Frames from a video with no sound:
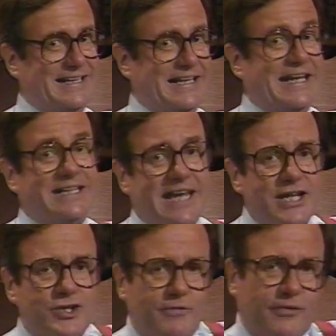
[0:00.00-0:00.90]
In
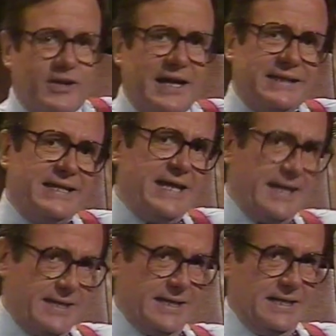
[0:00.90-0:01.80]
case you've forgotten the
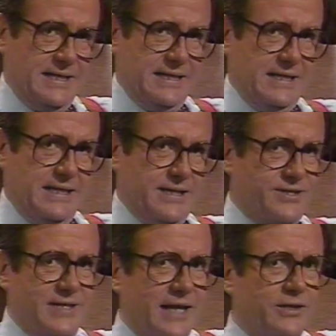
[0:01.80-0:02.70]
ending,
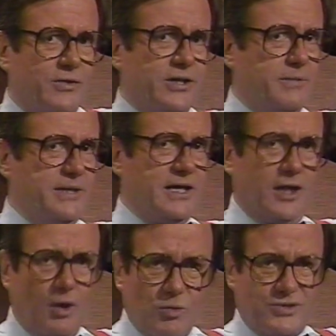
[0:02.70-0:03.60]
it's not going to be
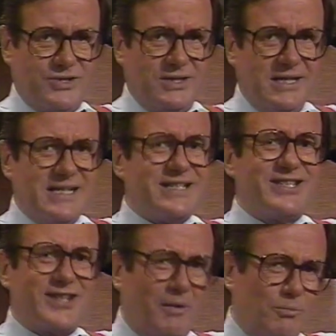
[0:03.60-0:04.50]
close.
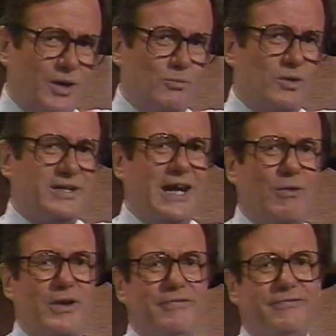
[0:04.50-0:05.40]
Someone will
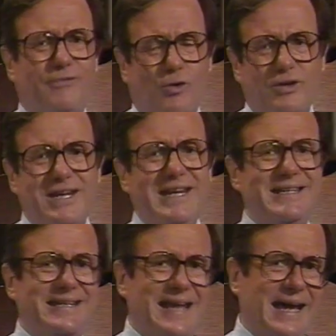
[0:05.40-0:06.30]
carry
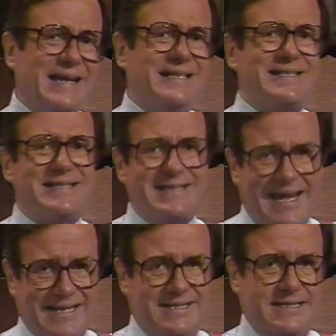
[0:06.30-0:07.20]
49
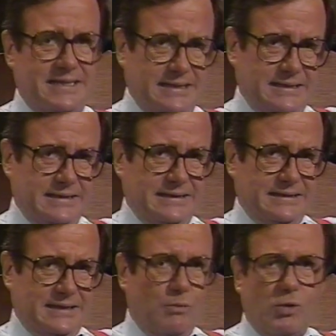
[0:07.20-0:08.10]
states.
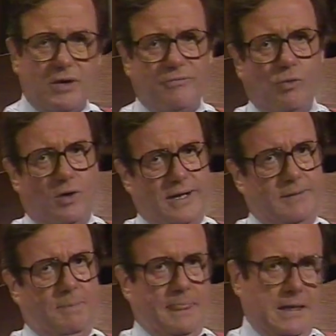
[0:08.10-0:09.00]
A word of
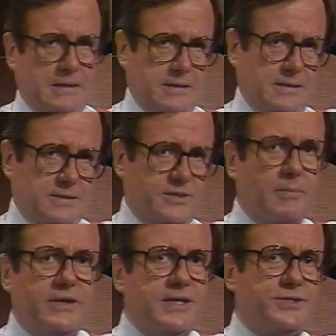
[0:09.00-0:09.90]
warning,
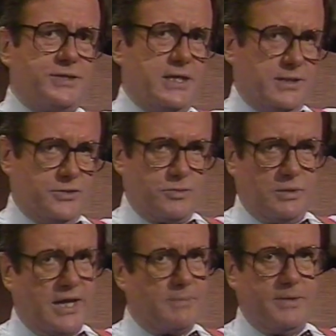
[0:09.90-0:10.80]
some of these scenes
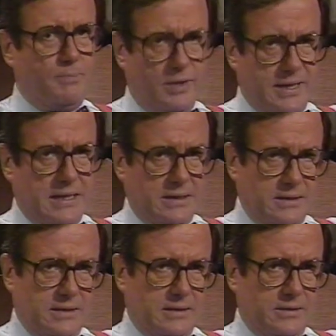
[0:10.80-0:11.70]
will not be pretty.
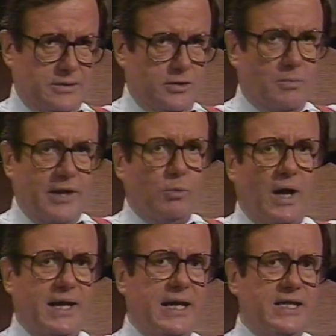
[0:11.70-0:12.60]
You might
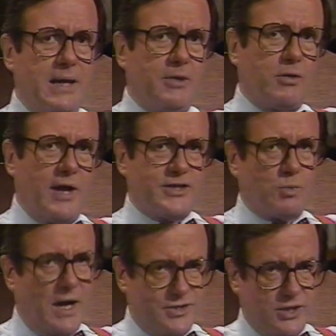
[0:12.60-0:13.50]
want any Democrats
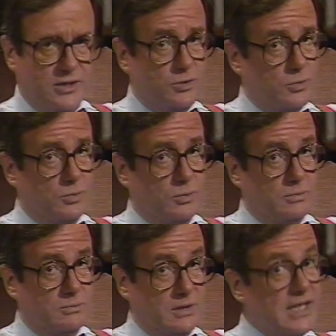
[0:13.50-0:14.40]
watching to
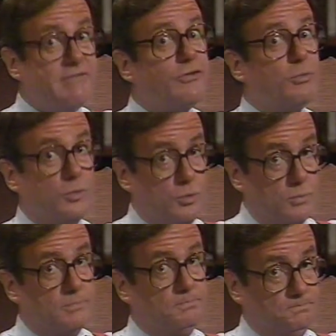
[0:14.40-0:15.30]
leave the room.